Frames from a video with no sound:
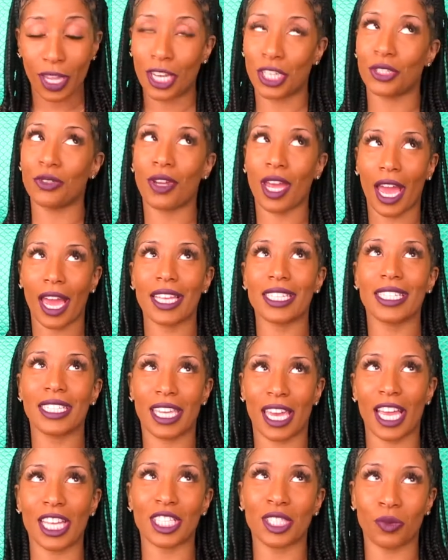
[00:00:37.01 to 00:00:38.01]
Could you guys
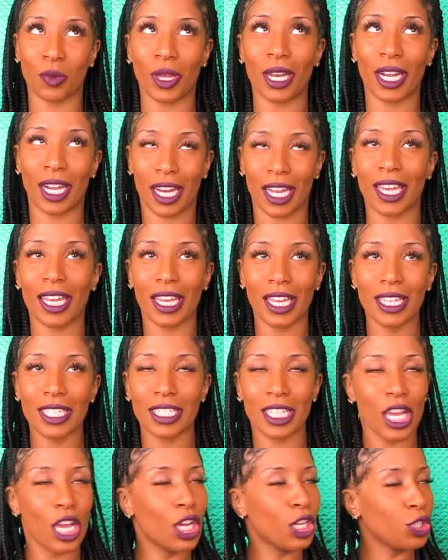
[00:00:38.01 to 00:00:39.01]
guess what it
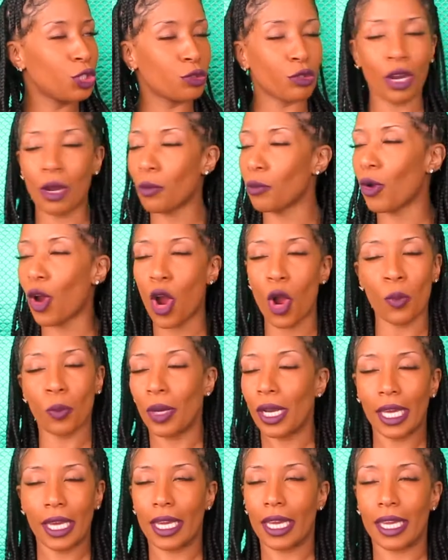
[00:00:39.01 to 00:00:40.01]
is? Drum roll,
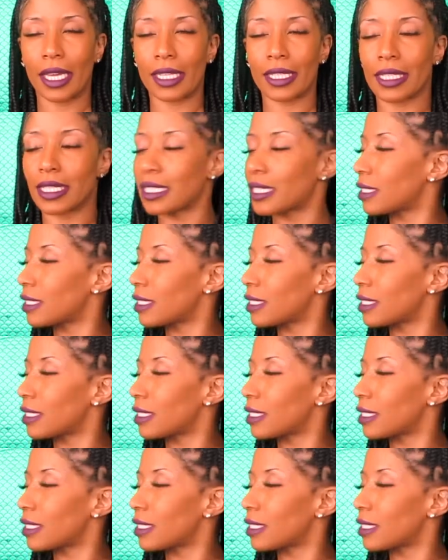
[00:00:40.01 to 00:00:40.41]
please.